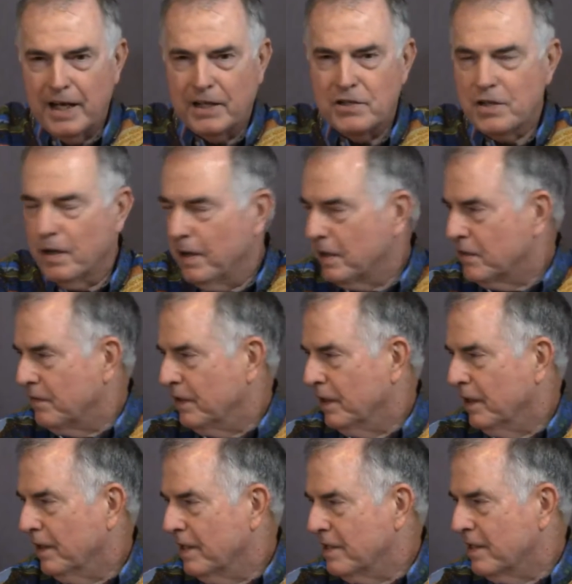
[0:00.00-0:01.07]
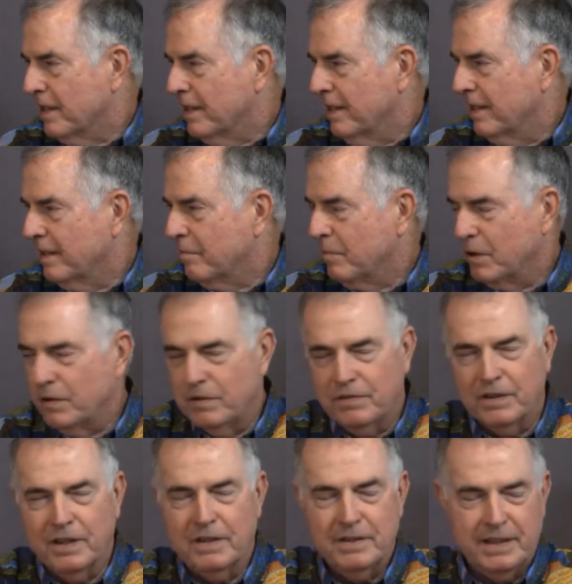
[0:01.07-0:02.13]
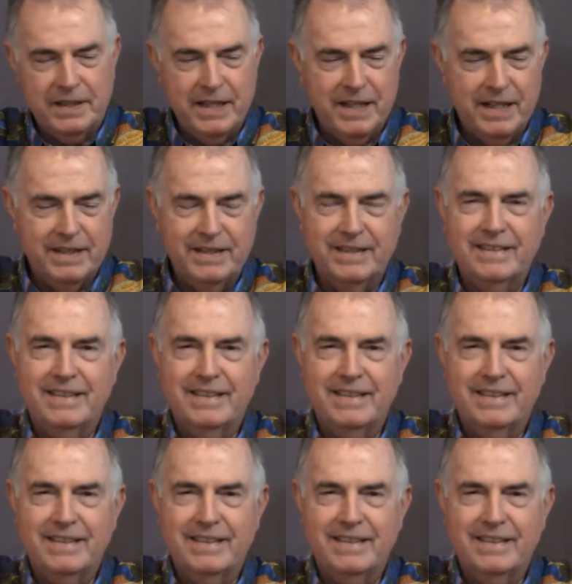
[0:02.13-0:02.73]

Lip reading: like Charlottesville, is it? Beautiful, yeah.